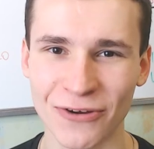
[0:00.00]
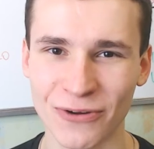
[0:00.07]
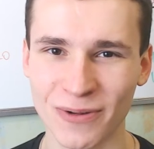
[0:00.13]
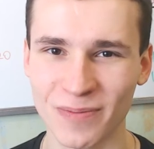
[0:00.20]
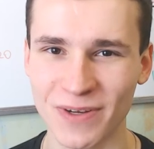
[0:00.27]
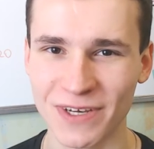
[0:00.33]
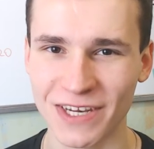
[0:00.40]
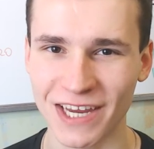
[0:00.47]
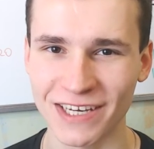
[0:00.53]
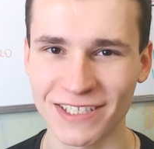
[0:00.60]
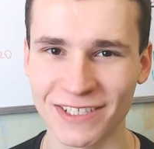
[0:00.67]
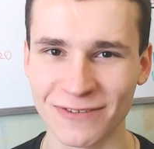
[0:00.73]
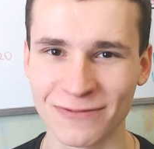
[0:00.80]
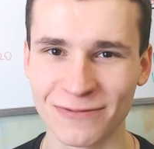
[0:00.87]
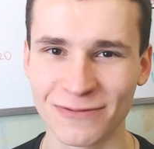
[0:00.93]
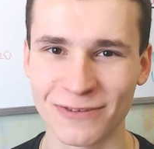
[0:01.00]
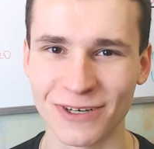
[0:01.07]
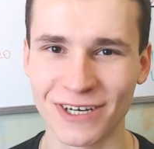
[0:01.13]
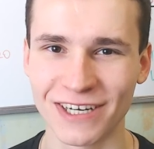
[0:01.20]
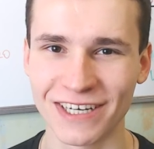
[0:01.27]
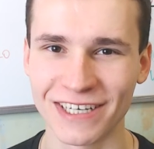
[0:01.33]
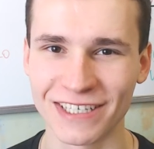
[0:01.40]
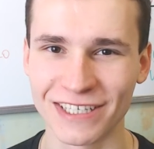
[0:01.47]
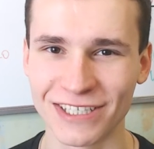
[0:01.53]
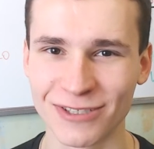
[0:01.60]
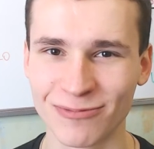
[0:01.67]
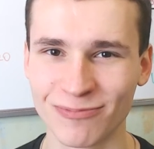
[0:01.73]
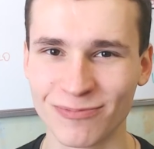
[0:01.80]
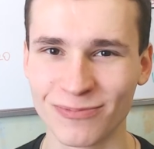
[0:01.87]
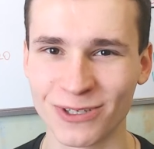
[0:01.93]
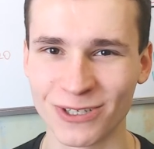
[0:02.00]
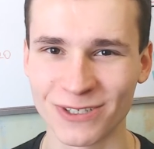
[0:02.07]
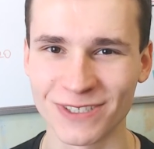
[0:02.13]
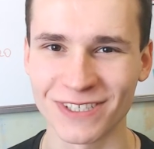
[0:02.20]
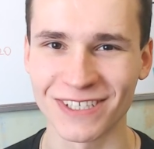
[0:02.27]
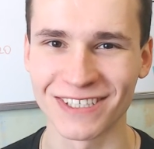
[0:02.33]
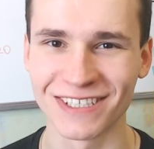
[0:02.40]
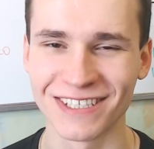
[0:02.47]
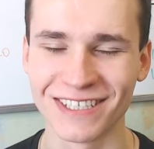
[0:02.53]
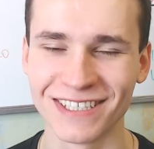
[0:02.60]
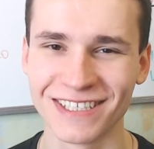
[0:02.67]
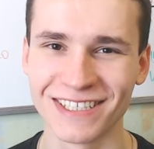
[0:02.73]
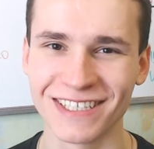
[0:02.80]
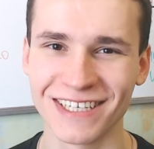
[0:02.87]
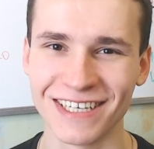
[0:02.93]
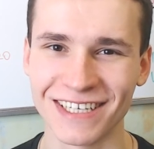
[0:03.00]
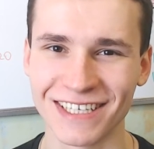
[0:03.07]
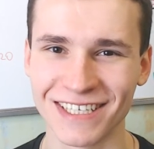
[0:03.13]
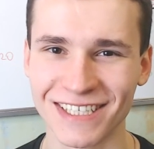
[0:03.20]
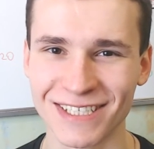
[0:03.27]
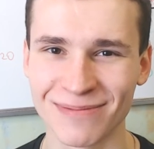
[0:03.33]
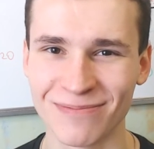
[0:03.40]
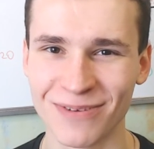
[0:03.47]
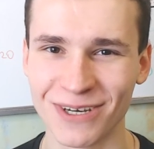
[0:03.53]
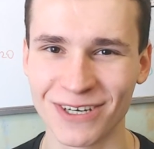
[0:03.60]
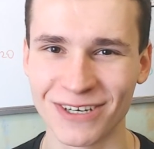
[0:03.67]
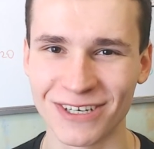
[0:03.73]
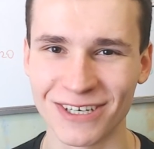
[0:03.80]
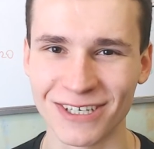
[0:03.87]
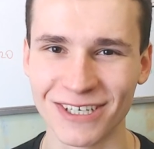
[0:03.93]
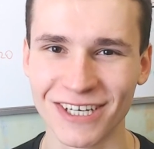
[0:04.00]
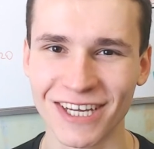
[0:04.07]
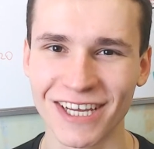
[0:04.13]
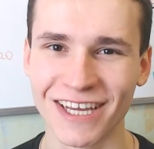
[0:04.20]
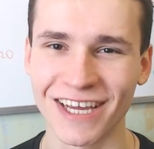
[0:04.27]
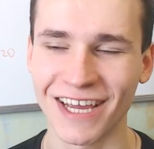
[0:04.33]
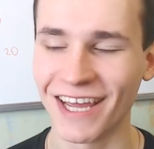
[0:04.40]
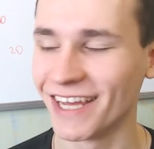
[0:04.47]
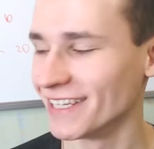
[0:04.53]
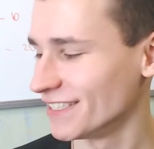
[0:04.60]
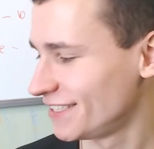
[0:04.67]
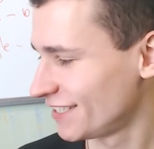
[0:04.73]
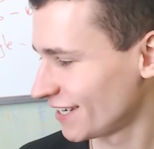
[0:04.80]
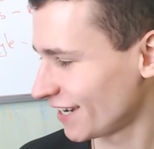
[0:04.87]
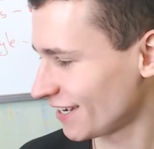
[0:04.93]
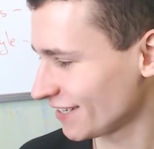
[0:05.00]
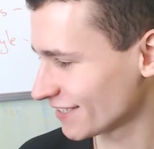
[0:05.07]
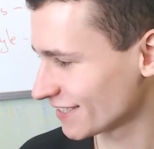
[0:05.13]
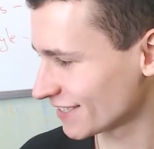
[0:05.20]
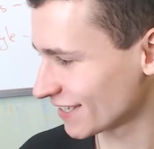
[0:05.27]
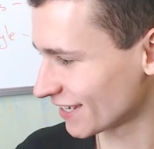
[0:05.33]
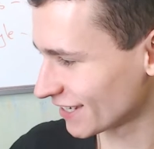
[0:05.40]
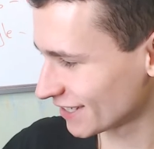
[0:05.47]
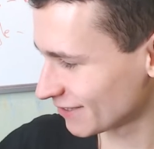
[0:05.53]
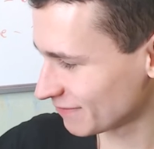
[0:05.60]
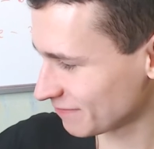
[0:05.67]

will be native uh, English person, English speaker, and also